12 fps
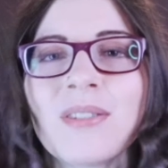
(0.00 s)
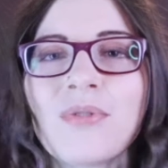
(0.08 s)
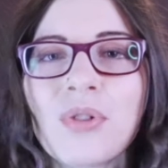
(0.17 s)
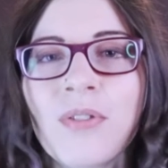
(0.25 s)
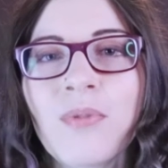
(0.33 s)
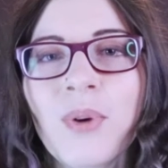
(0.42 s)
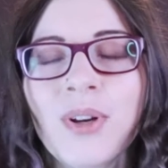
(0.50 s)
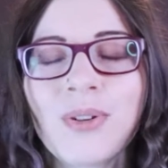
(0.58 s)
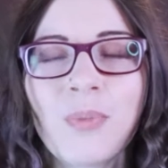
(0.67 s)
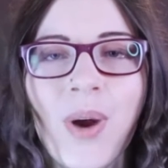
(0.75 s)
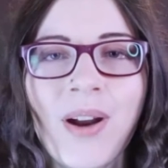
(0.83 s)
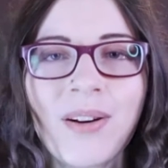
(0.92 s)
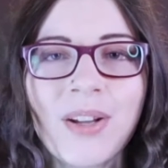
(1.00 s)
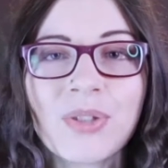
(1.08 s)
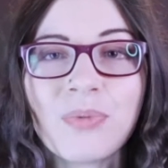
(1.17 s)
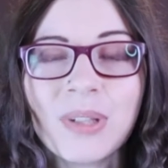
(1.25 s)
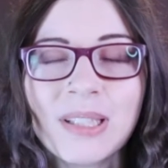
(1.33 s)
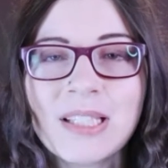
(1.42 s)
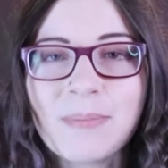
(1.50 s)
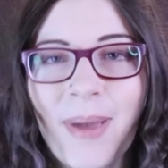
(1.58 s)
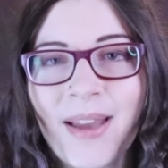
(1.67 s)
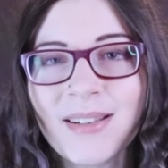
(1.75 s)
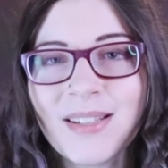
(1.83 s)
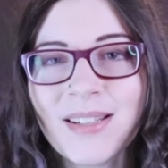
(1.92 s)
of driftwood where it's really
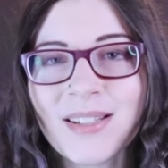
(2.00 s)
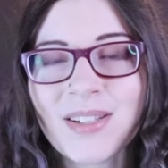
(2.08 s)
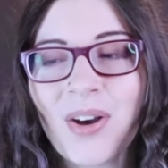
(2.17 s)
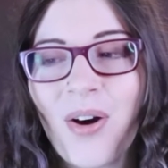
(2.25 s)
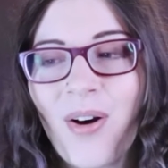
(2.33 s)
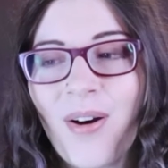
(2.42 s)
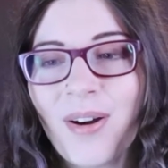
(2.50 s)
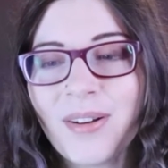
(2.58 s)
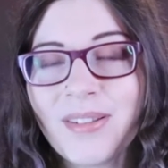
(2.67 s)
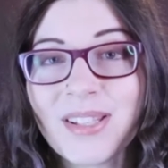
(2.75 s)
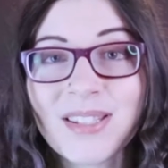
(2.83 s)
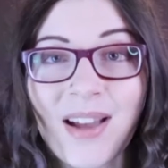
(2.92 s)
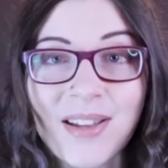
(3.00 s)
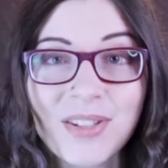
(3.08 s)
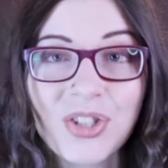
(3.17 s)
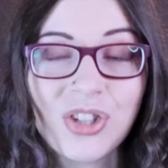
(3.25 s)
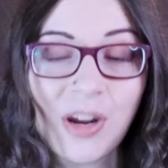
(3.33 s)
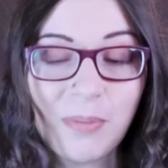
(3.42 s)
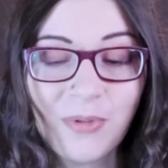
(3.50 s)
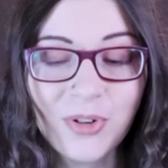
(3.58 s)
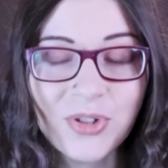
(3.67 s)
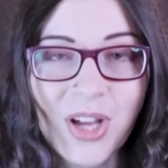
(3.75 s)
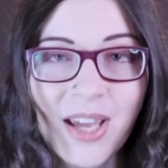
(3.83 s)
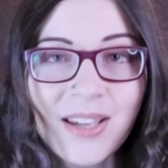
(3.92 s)
dependent on the size and shape of your
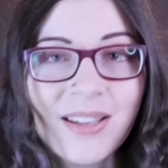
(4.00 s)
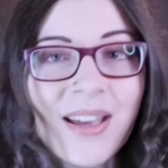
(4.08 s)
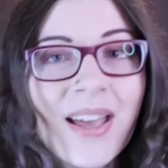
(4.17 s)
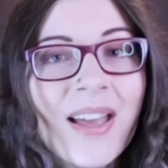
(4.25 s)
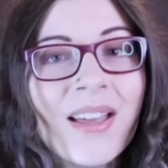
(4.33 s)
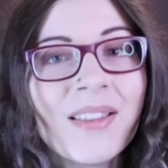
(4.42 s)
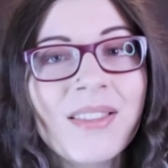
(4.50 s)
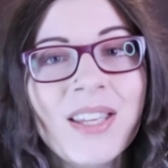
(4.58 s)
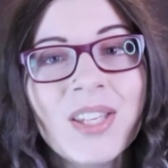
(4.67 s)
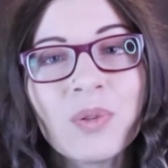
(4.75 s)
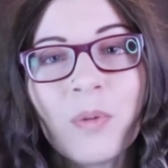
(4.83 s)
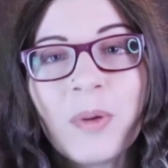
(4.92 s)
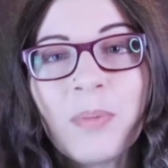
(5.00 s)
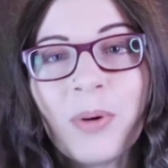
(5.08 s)
tank. These will be